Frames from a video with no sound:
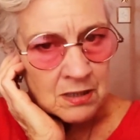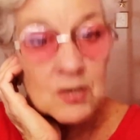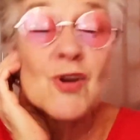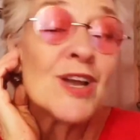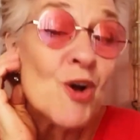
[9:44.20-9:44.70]

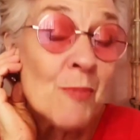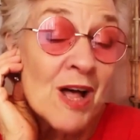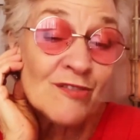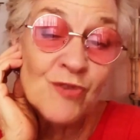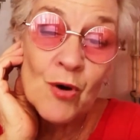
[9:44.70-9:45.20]
Draco
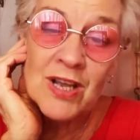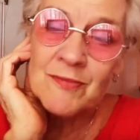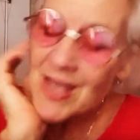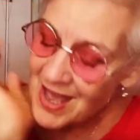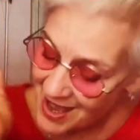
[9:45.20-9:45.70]
Malfoy
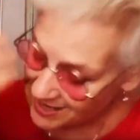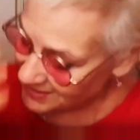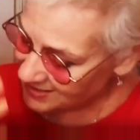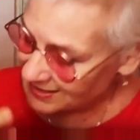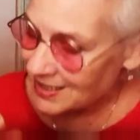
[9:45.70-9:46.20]
had
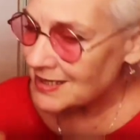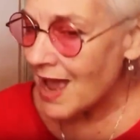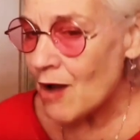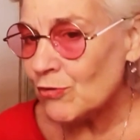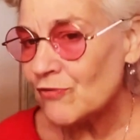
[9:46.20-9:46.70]
slid
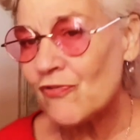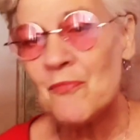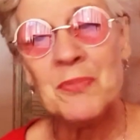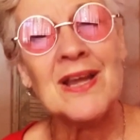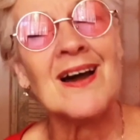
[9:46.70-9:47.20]
out
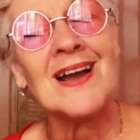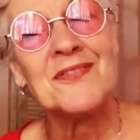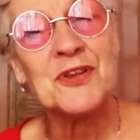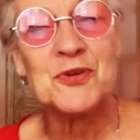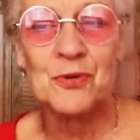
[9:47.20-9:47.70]
from
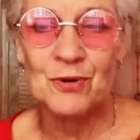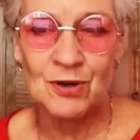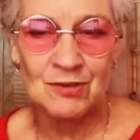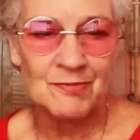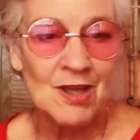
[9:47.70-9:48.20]
behind the
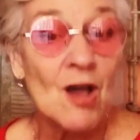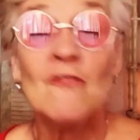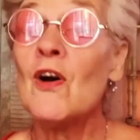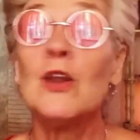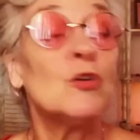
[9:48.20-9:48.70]
door,
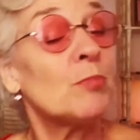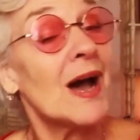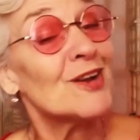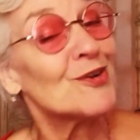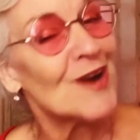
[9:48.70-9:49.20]
followed
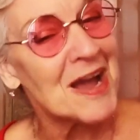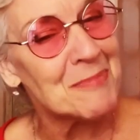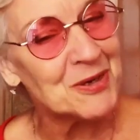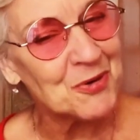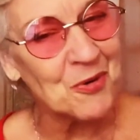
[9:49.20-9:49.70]
by Crabbe
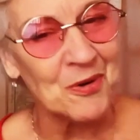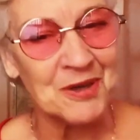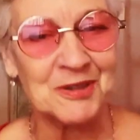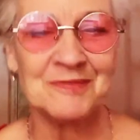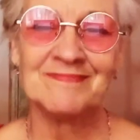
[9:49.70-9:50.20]
and
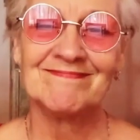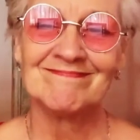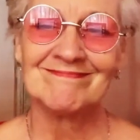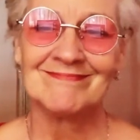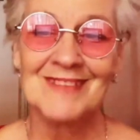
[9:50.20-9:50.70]
Goyle.
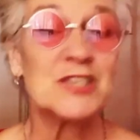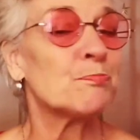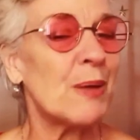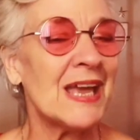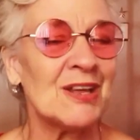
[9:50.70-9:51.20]
His
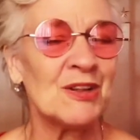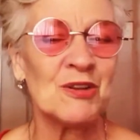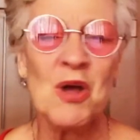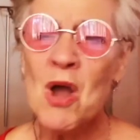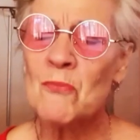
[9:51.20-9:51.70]

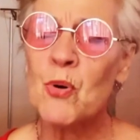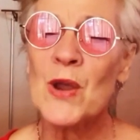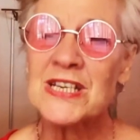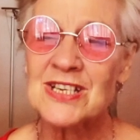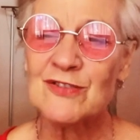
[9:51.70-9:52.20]
pale,
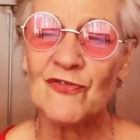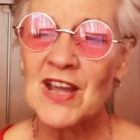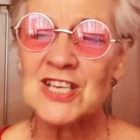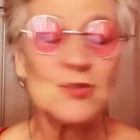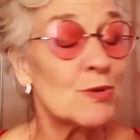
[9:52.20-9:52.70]
pointed
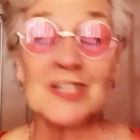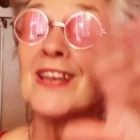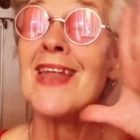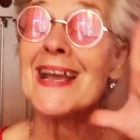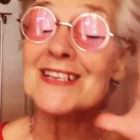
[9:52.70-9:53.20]
face was
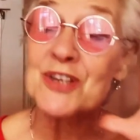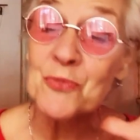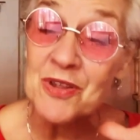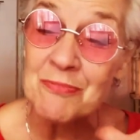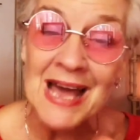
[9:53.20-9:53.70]
alight
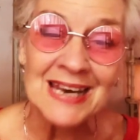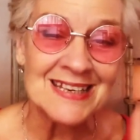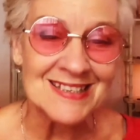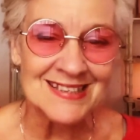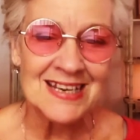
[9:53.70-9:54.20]
with
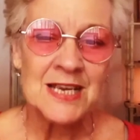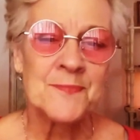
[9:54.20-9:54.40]
malice.